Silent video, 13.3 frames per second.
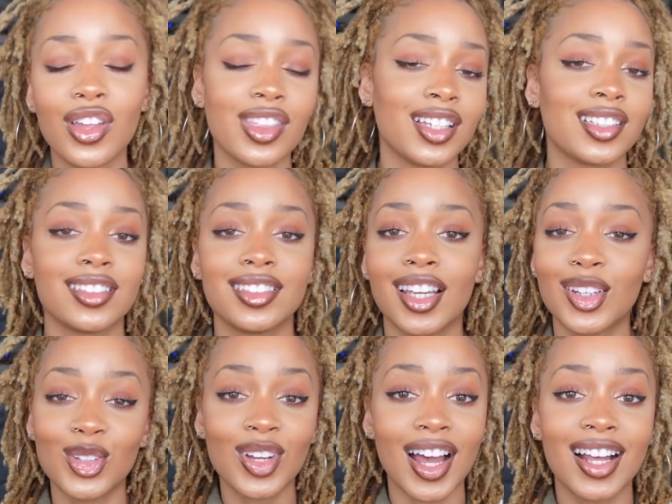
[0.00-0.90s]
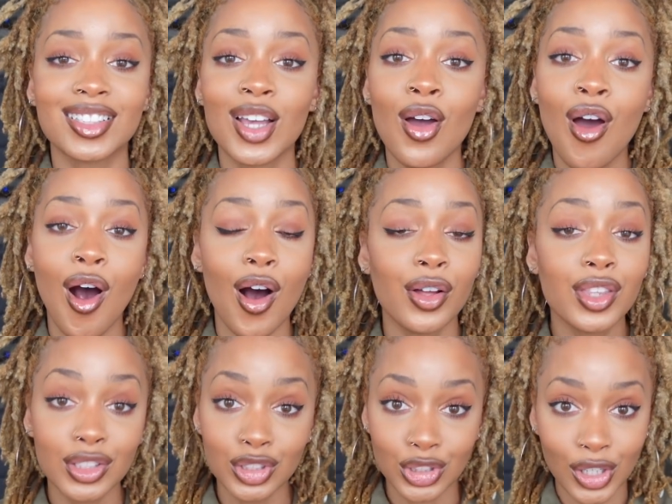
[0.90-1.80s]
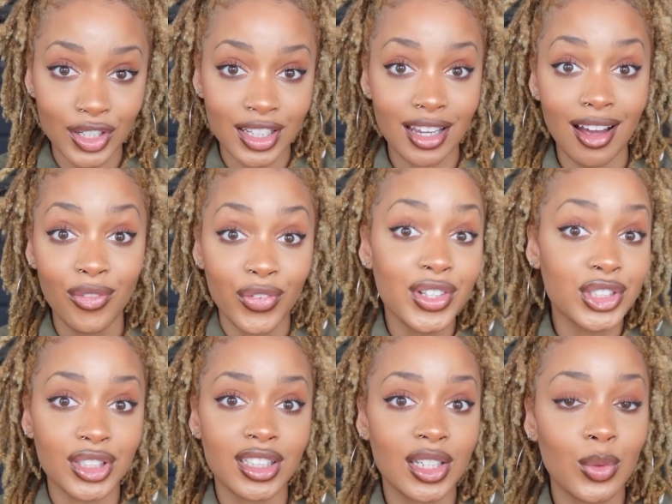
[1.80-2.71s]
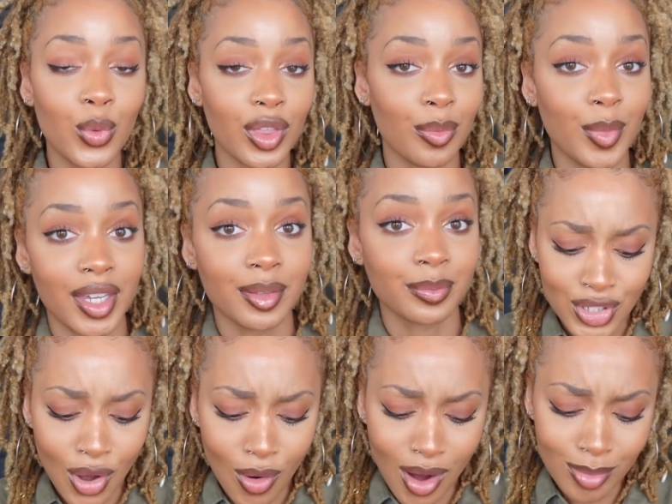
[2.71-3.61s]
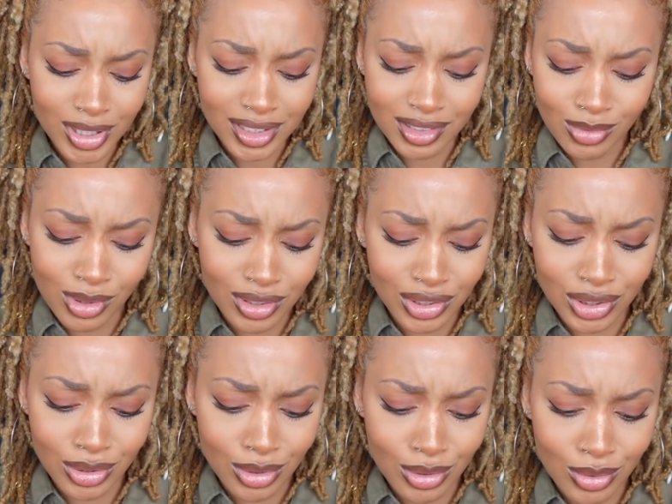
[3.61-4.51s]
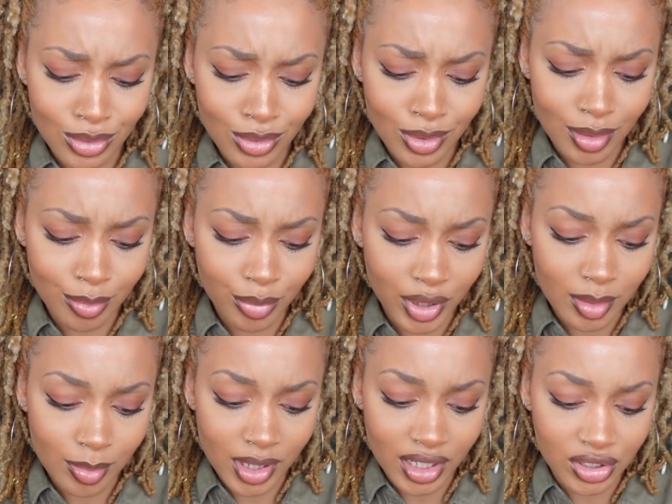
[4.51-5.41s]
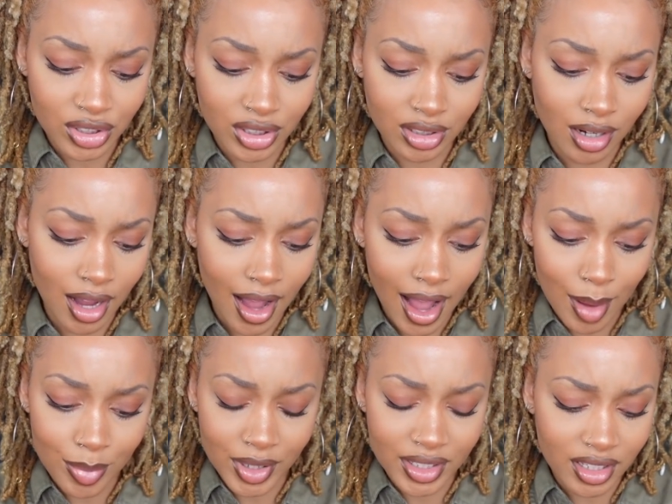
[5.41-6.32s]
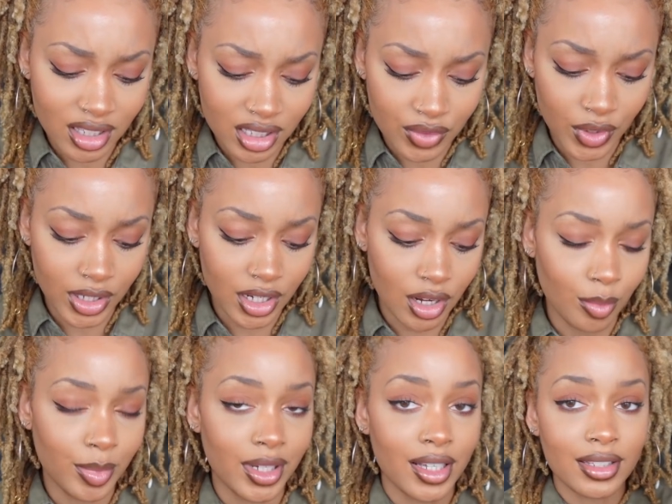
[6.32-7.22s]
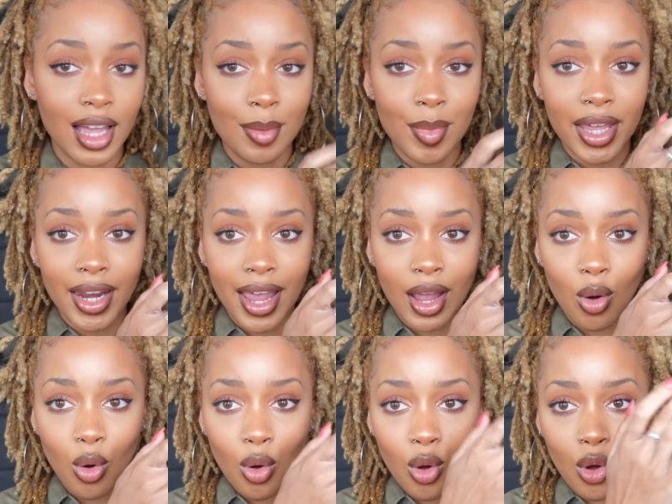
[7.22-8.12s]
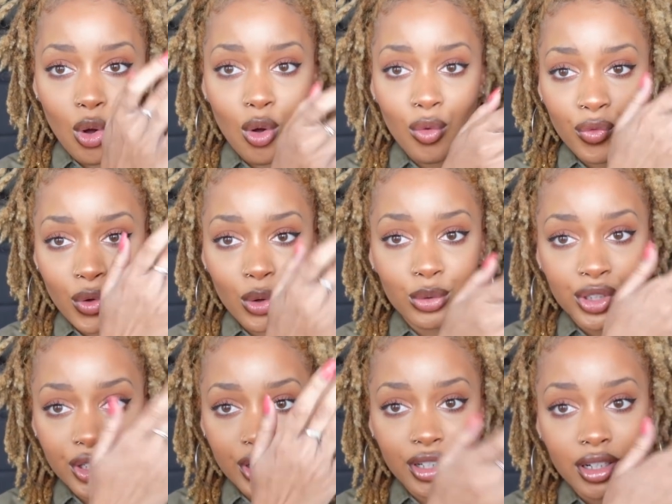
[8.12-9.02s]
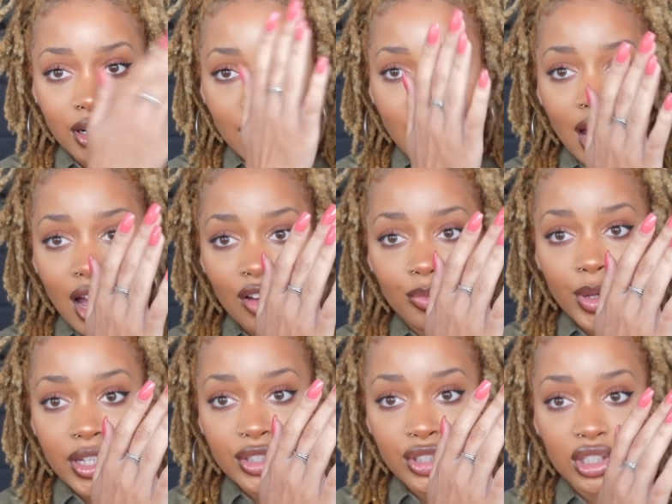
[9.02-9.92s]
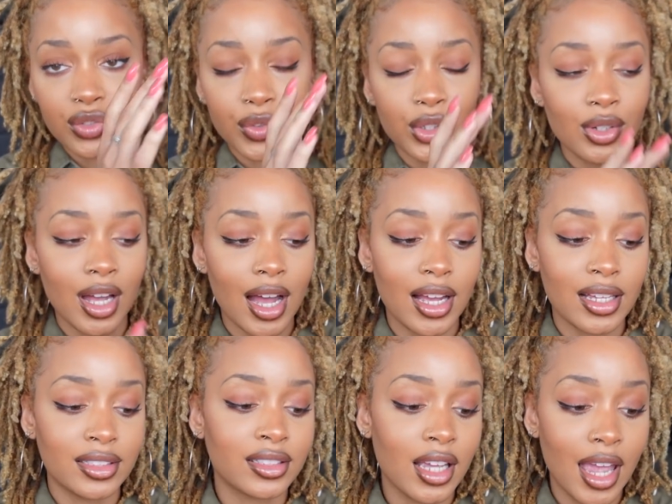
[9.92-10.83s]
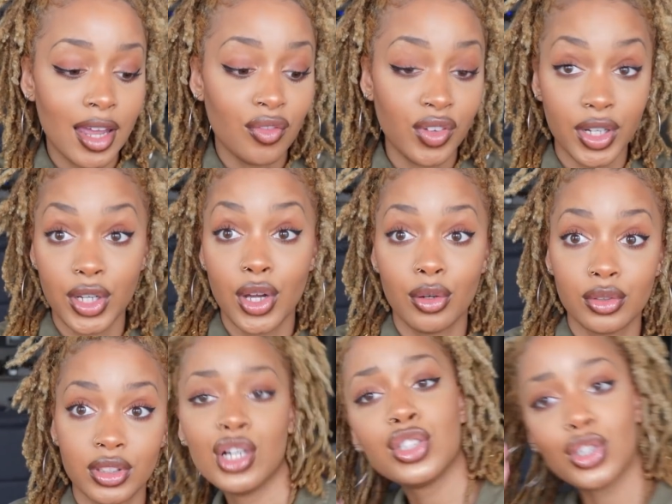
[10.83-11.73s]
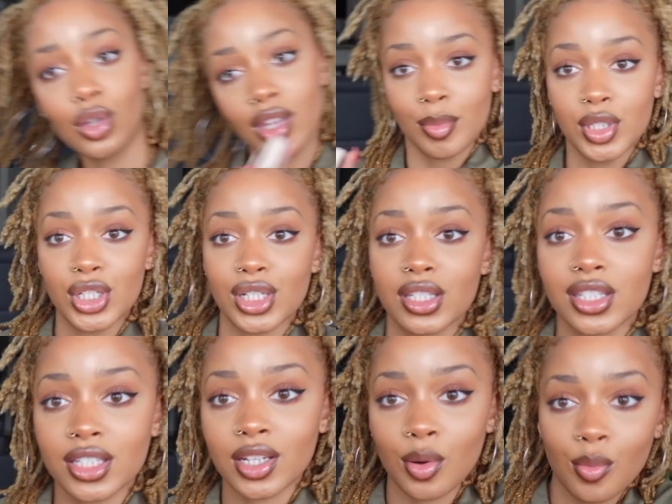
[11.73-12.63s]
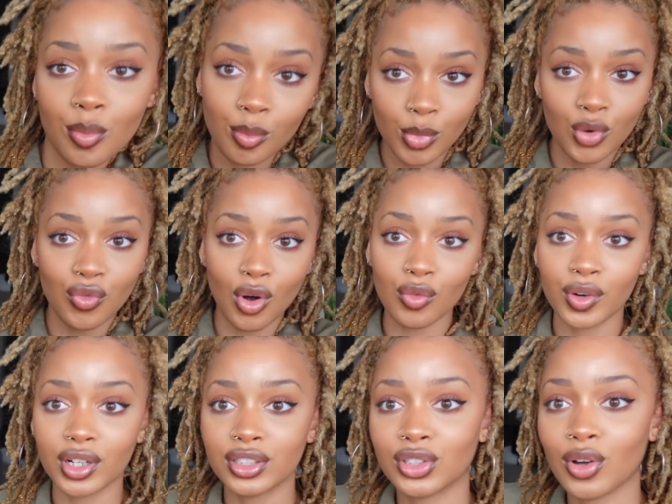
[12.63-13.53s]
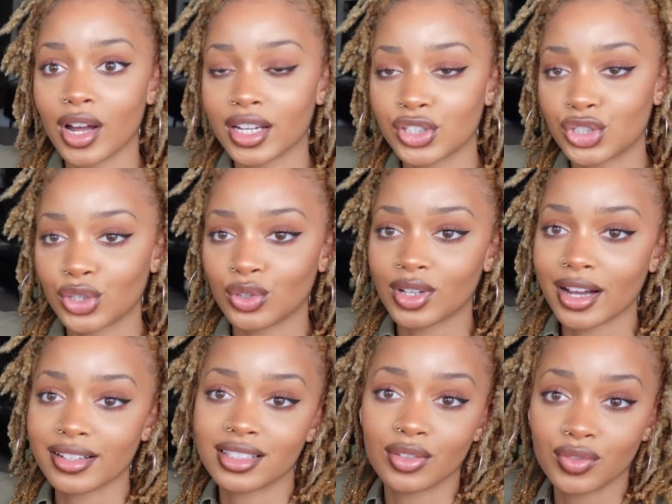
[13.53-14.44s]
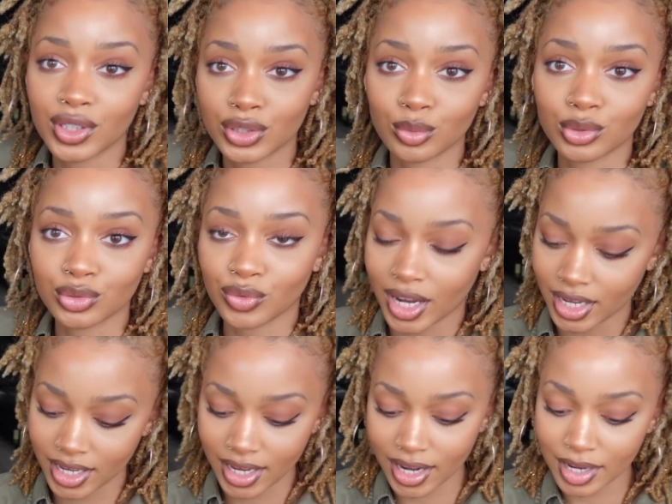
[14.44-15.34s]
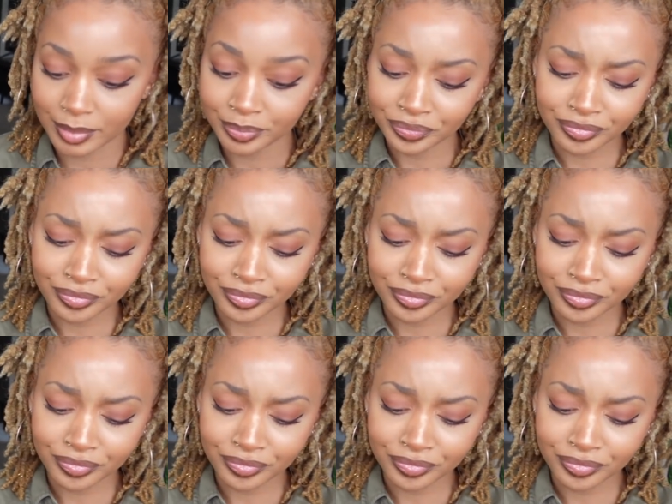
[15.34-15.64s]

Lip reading: than to take you guys on this journey officially with me. So I'm just going to pretty much hop into this video because I made a whole folder of pictures for you guys and videos. So let me just move over so I could show you guys the visuals right here,